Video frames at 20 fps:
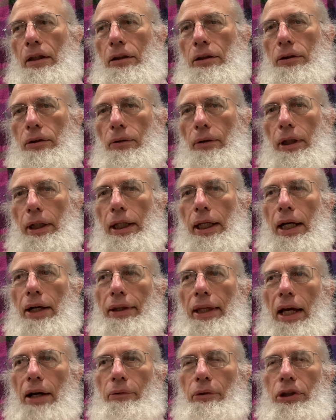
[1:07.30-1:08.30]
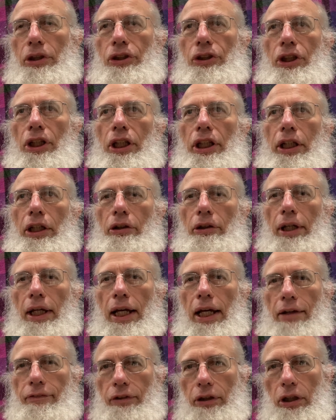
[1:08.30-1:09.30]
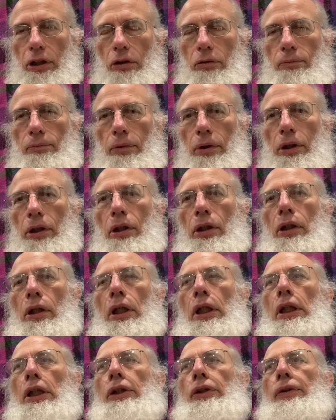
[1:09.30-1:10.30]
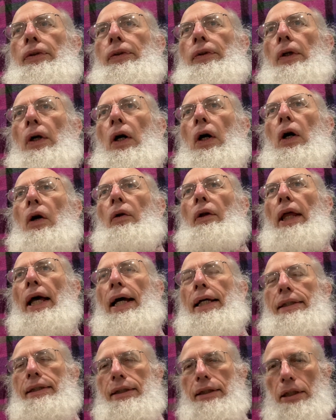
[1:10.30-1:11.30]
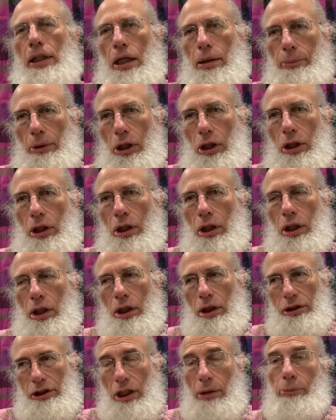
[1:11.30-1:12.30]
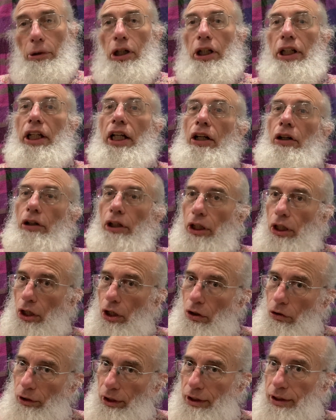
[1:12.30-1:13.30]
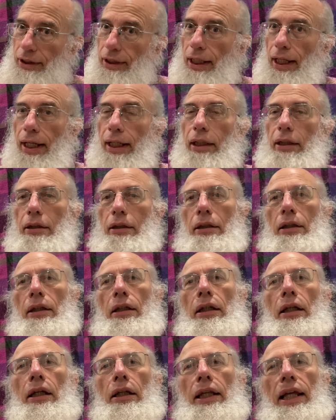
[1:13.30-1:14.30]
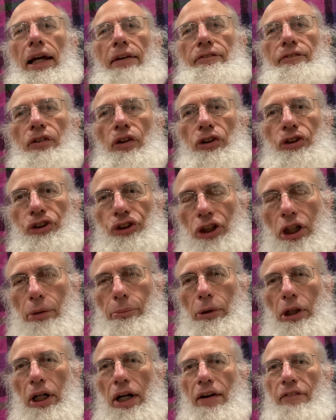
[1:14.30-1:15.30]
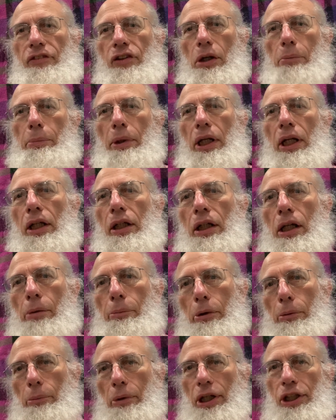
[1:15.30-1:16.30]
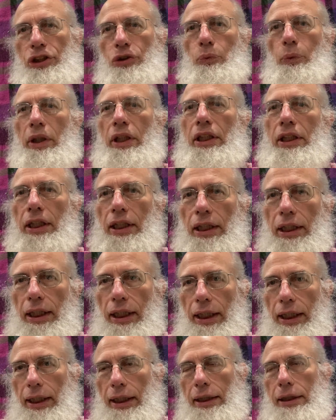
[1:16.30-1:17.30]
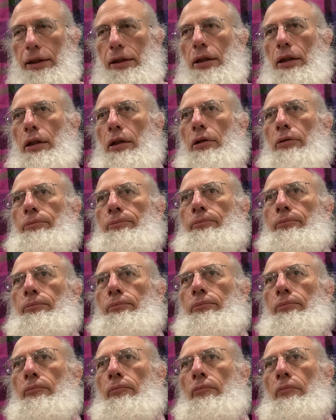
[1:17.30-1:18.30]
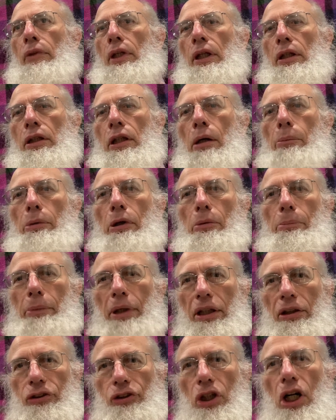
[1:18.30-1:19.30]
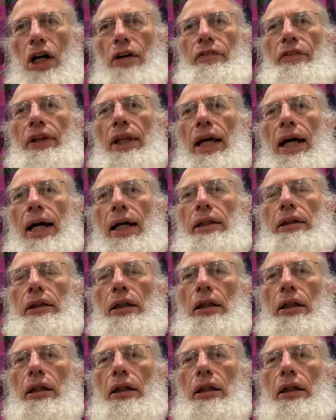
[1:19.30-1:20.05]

So anyhow, that was a year and a half ago. So last summer, a year ago, let's say, that first summer after it had been a number of months, we did eat a number of meals off of that.